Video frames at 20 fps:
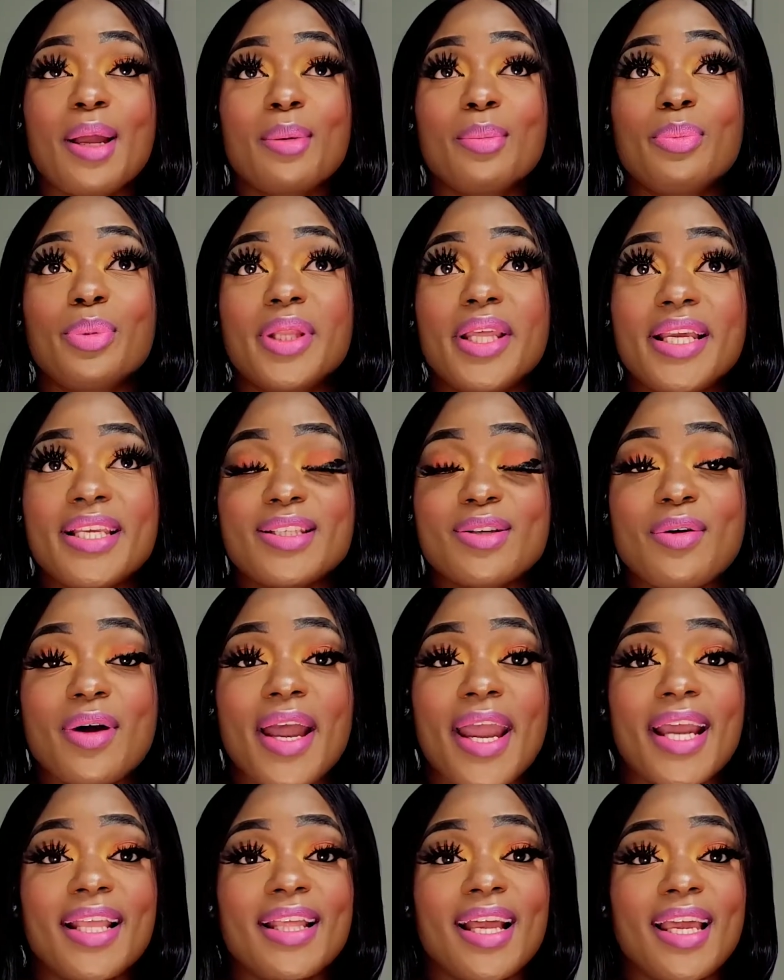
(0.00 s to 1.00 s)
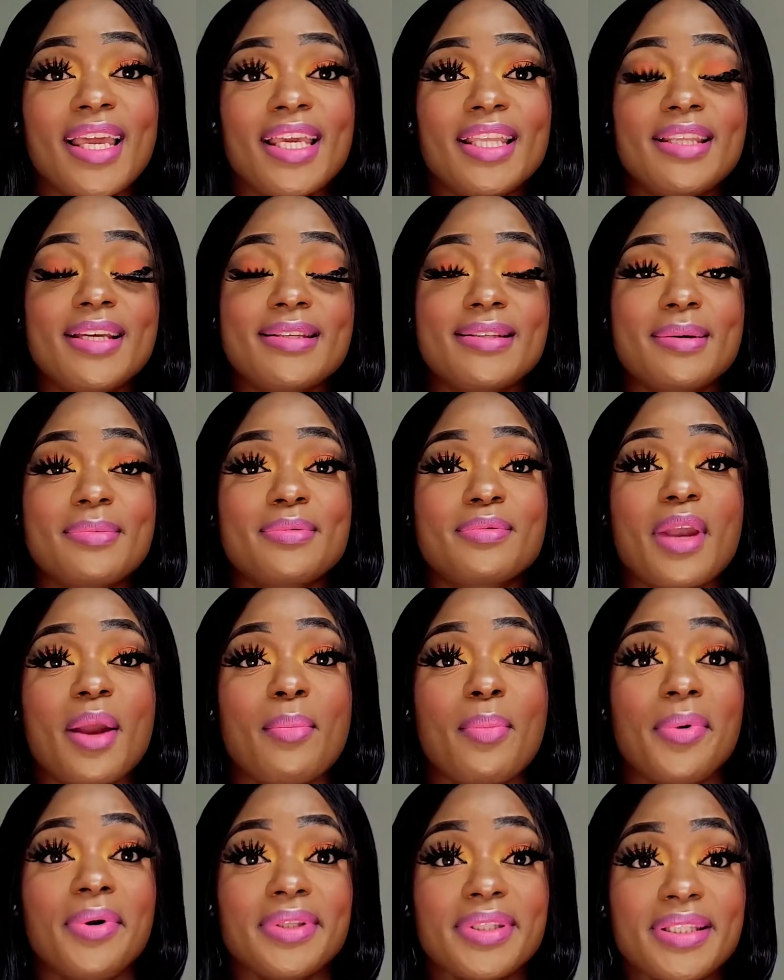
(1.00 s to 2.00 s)
Please go ahead and hit the subscribe
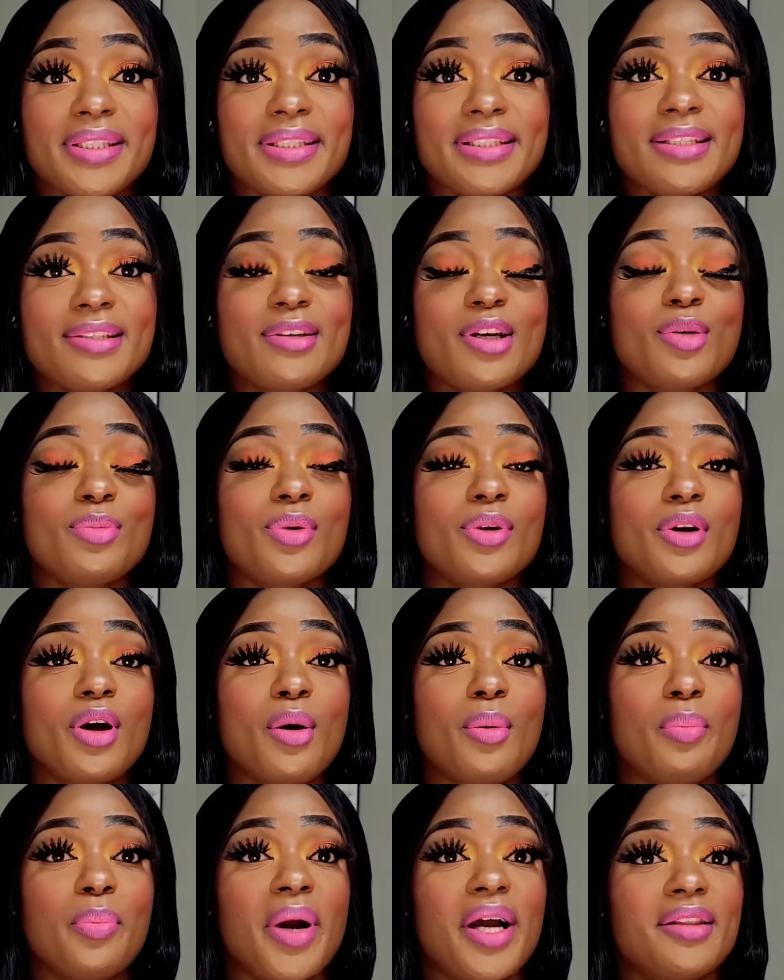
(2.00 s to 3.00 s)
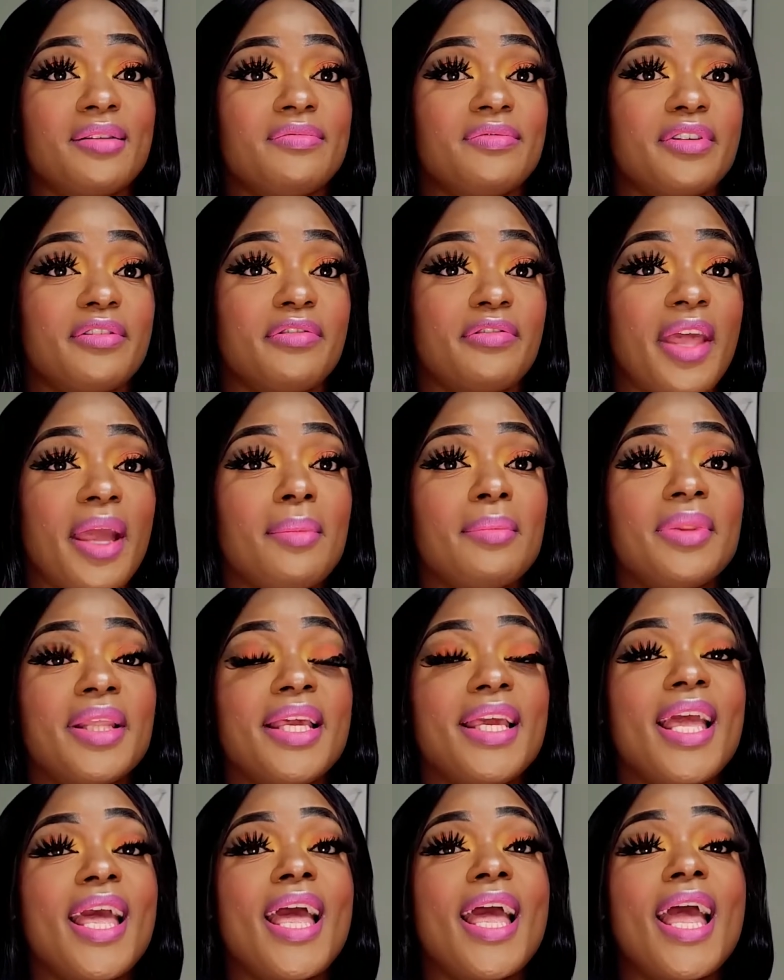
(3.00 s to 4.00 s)
button so you become part of the
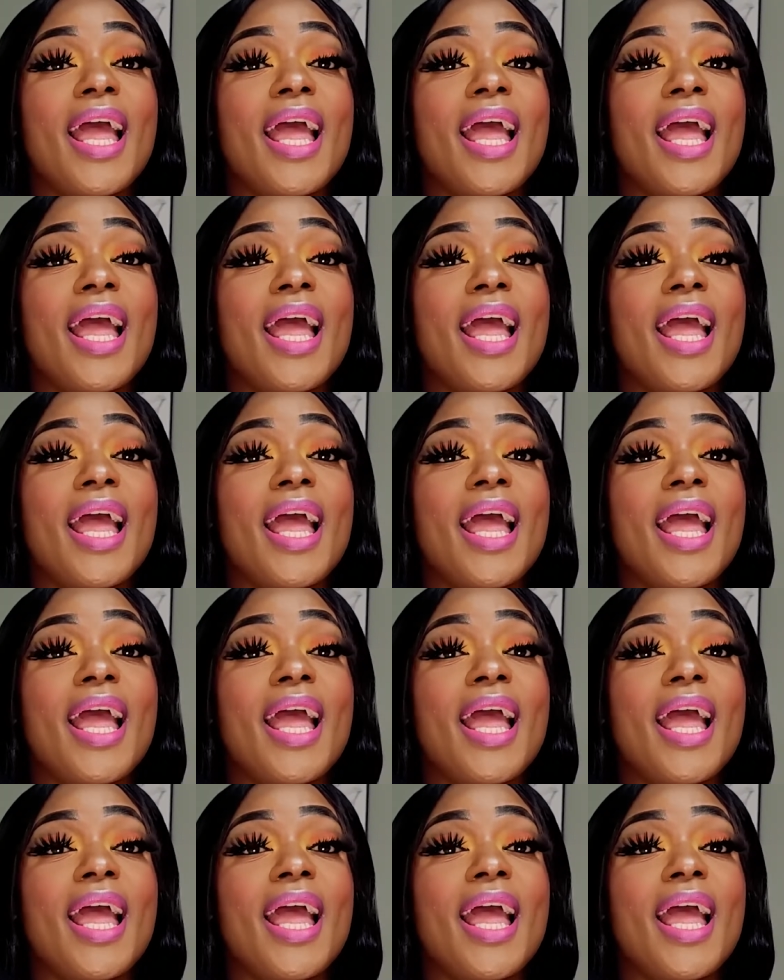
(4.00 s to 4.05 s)
family.